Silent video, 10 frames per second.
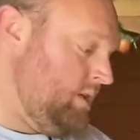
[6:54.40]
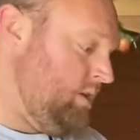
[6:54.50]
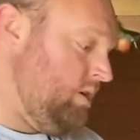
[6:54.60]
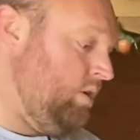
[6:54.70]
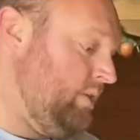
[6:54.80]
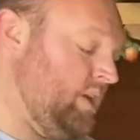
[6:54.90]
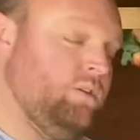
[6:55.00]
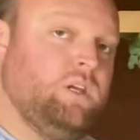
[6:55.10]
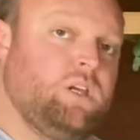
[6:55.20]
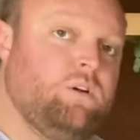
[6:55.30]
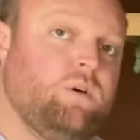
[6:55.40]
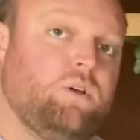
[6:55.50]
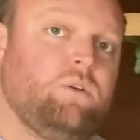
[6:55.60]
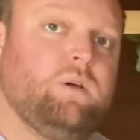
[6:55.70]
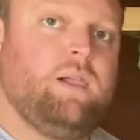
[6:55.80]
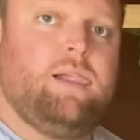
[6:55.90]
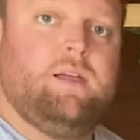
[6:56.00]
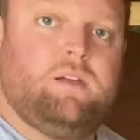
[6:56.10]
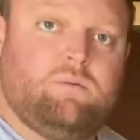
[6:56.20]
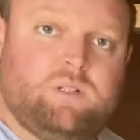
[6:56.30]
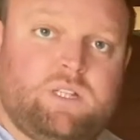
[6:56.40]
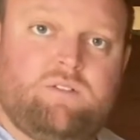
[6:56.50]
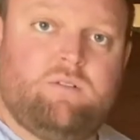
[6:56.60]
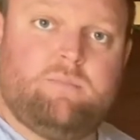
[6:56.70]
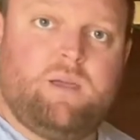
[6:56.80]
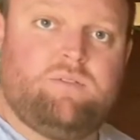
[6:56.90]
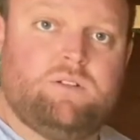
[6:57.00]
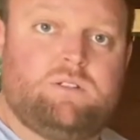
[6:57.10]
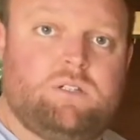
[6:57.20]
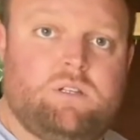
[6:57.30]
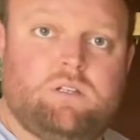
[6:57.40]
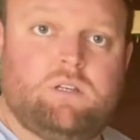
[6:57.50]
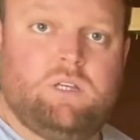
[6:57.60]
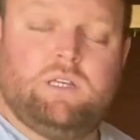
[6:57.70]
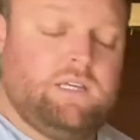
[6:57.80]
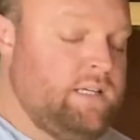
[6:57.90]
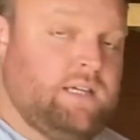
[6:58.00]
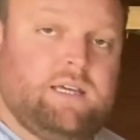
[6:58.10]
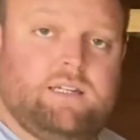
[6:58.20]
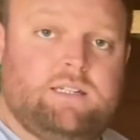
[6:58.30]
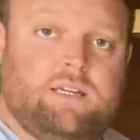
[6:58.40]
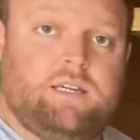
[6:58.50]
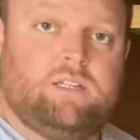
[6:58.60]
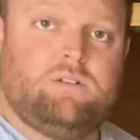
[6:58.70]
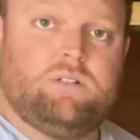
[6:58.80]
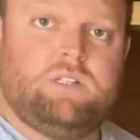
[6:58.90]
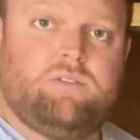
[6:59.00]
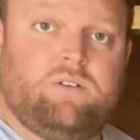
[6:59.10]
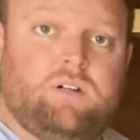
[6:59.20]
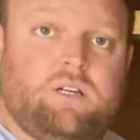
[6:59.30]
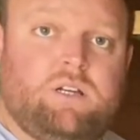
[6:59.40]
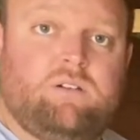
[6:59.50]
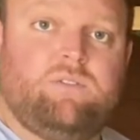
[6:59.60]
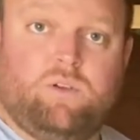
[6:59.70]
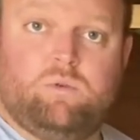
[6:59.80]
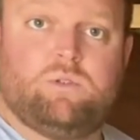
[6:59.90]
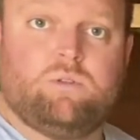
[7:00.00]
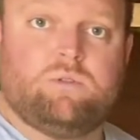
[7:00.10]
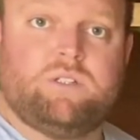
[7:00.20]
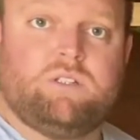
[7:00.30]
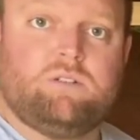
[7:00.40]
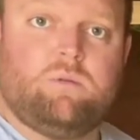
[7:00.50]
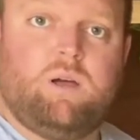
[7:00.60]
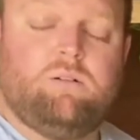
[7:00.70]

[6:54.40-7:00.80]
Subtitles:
on the Ooni Karu with different methods and using different fuel sources as well.